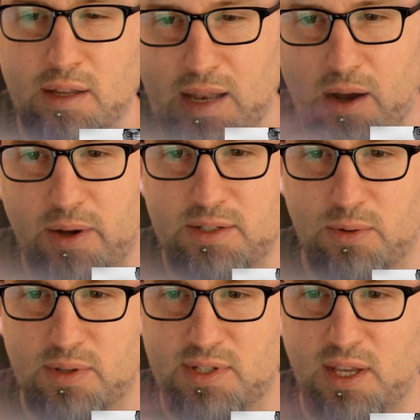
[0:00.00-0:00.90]
Now,
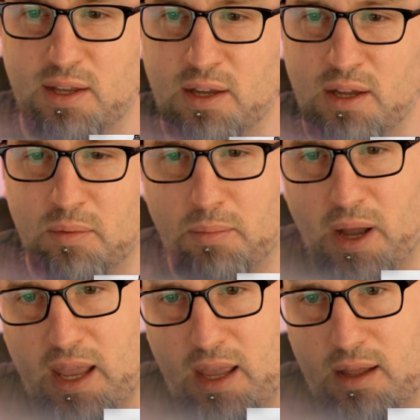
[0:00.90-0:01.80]
as you can see,
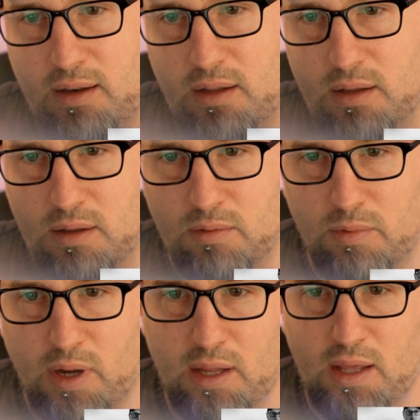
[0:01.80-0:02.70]
my hand
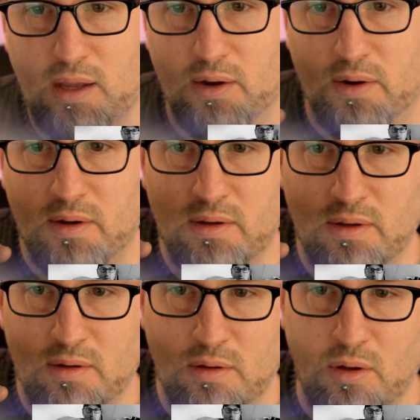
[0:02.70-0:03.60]
right here,
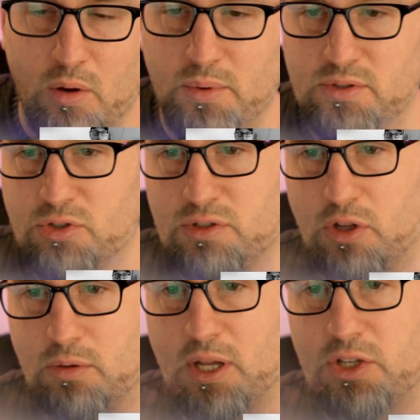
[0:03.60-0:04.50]
almost
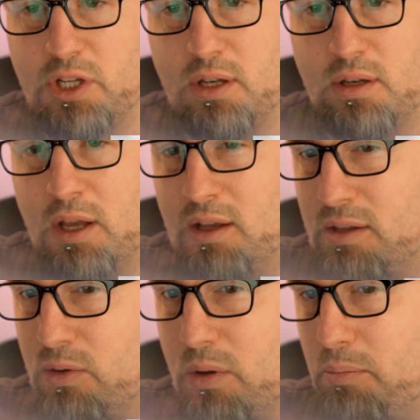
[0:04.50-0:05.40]
just under my chin,
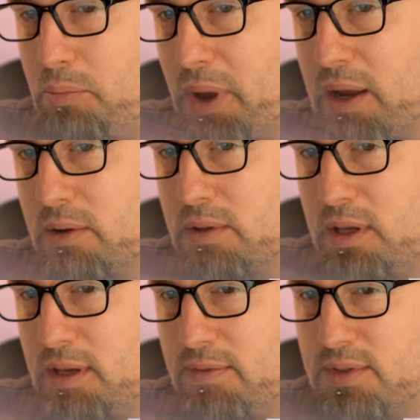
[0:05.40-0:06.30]
you can
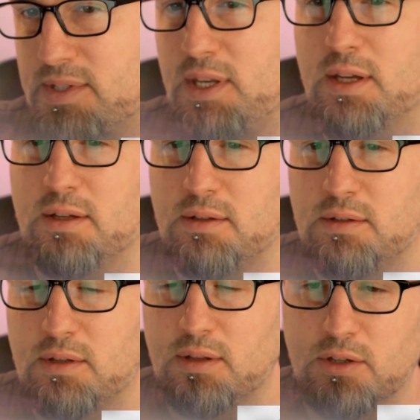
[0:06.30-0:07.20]
barely even see it
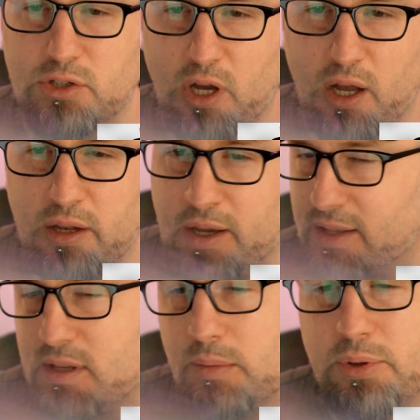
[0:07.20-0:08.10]
in the shot.
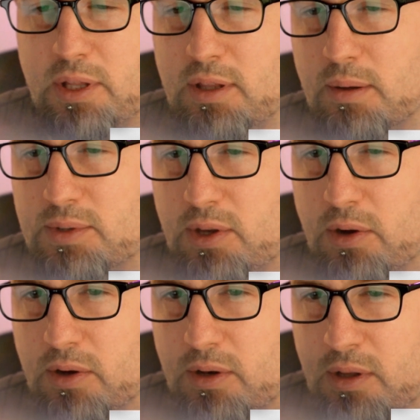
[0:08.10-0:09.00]
It's completely
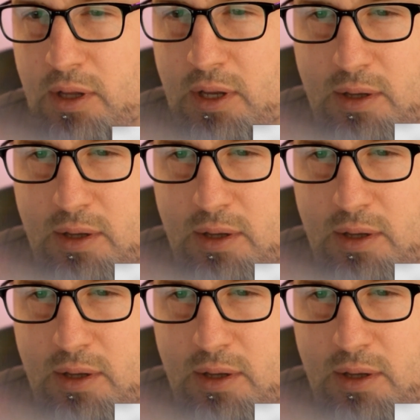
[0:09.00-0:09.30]
obscured.